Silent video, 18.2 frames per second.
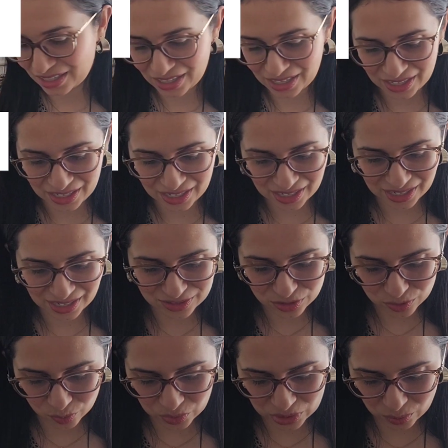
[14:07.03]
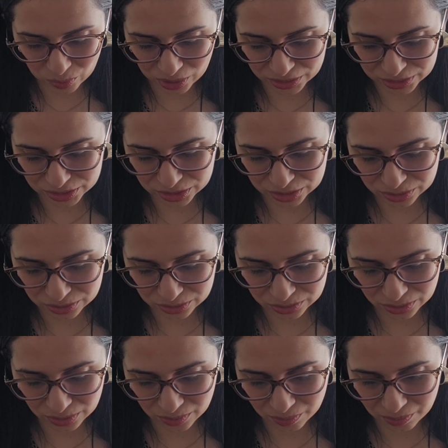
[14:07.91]
And we want
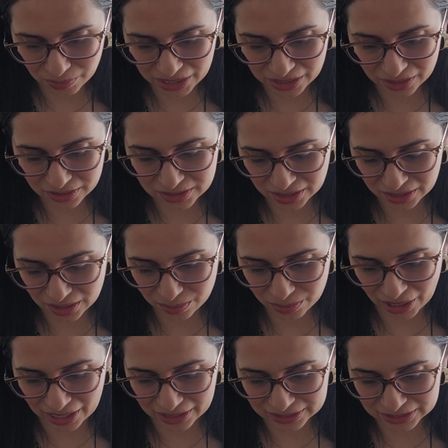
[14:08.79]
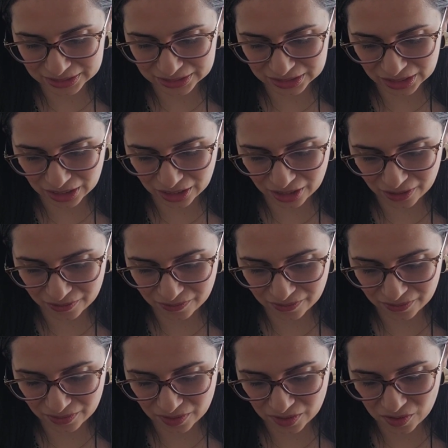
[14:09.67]
to make a daily practice
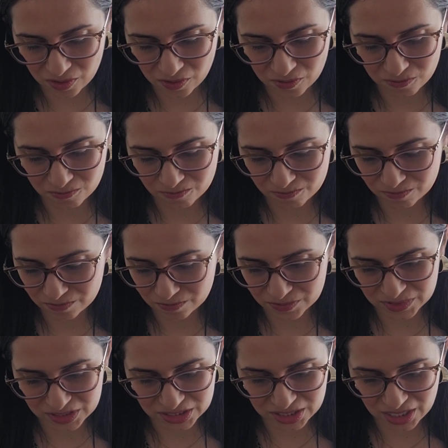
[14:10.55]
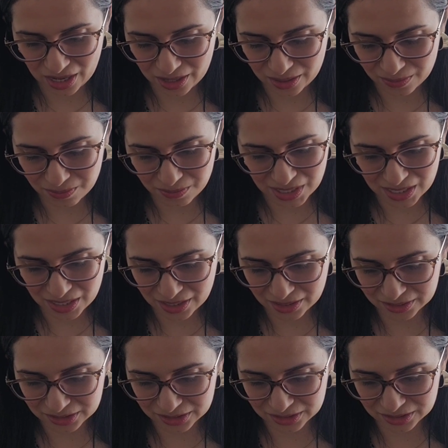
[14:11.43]
of 10
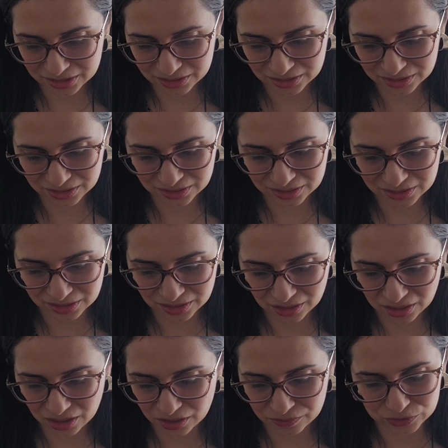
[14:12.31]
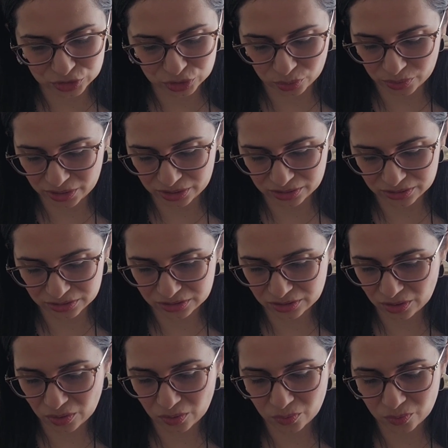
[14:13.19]
minutes of joy.
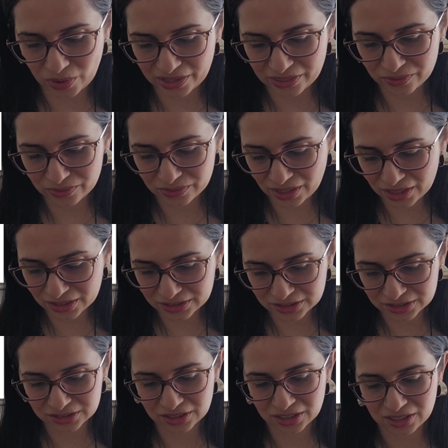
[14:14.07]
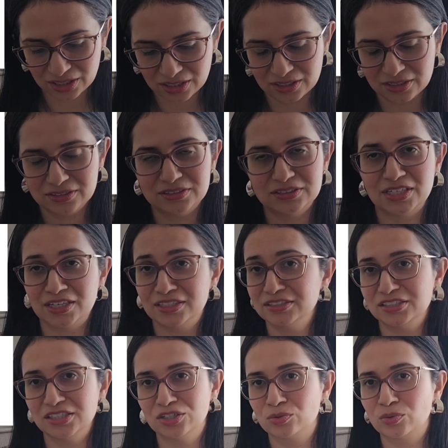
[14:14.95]
So whether that's
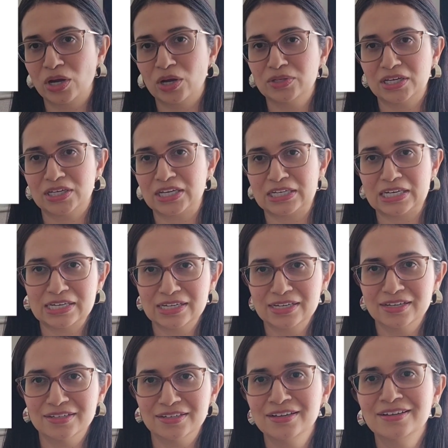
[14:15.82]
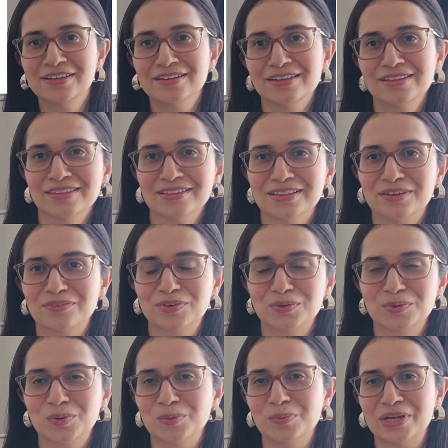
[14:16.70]
dancing around like an idiot in the living
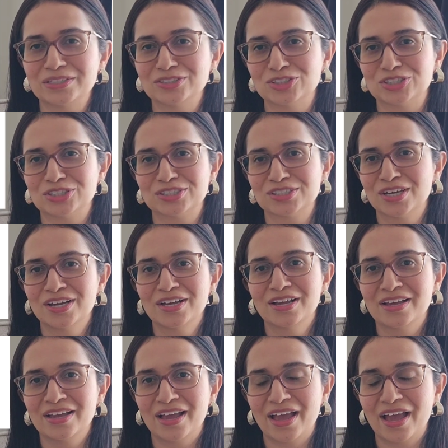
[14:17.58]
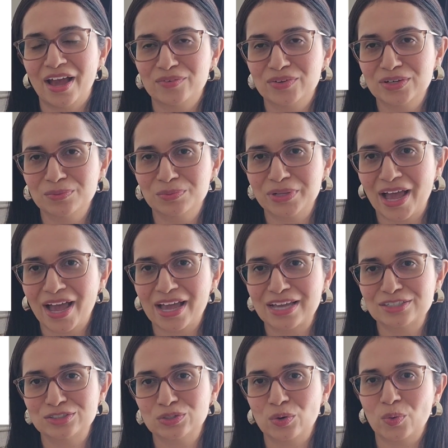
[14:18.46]
room and just having a
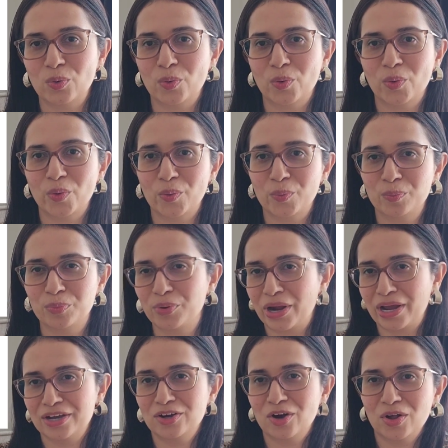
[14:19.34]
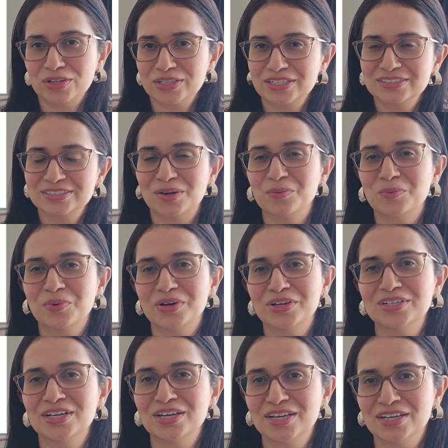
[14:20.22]
blast or prank calling someone,